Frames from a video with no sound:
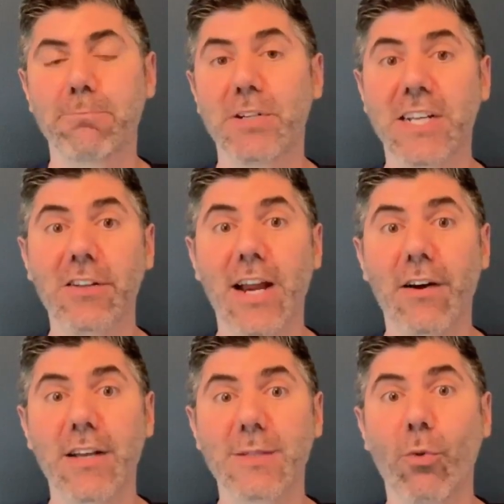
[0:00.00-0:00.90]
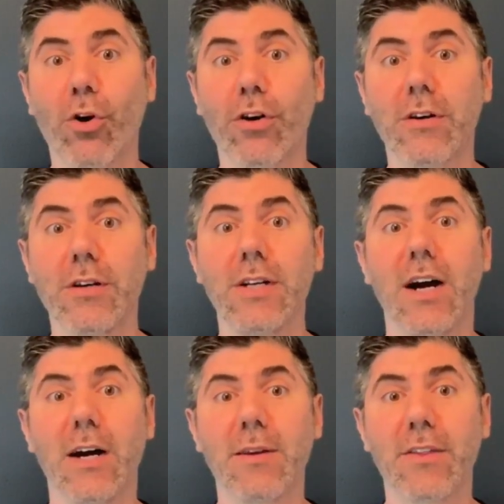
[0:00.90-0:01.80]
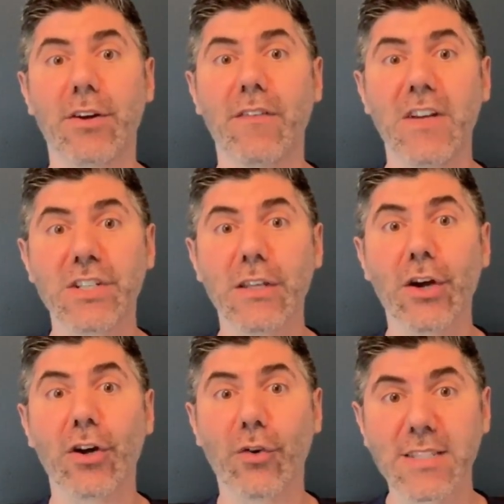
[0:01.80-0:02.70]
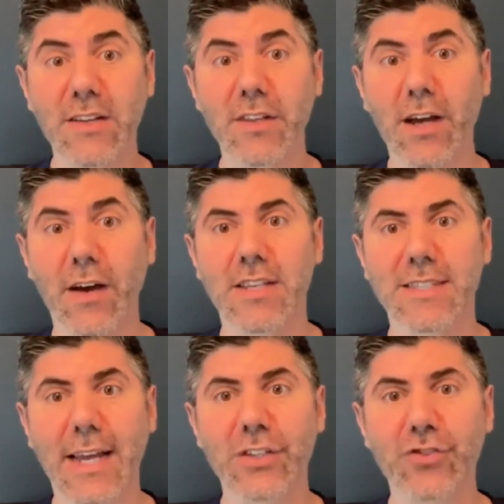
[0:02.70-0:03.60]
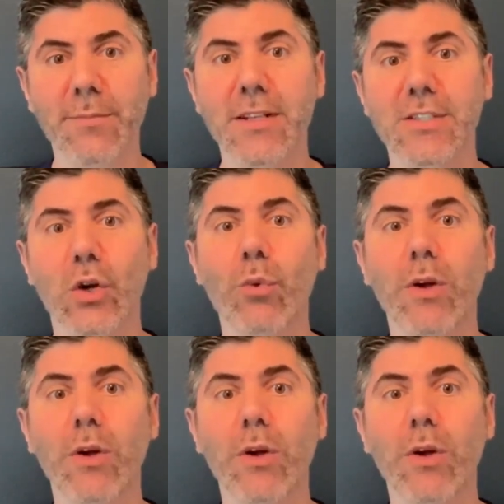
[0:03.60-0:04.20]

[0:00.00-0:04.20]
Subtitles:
particular areas more either efficiently or aggressively on the second treatment. So